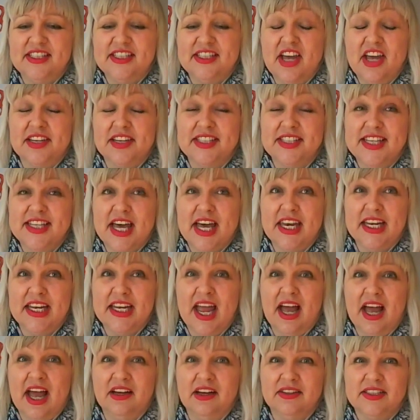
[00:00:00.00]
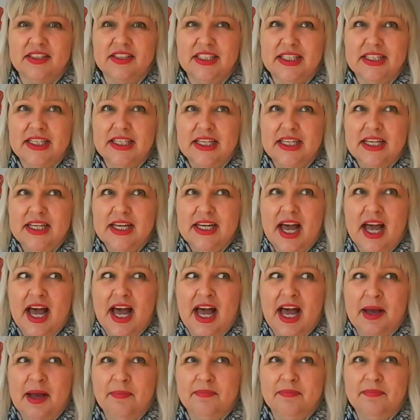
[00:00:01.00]
kind of starting out,
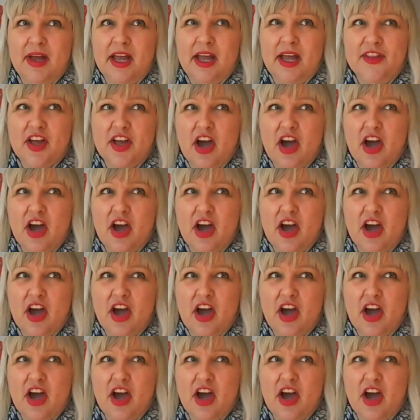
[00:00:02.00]
and they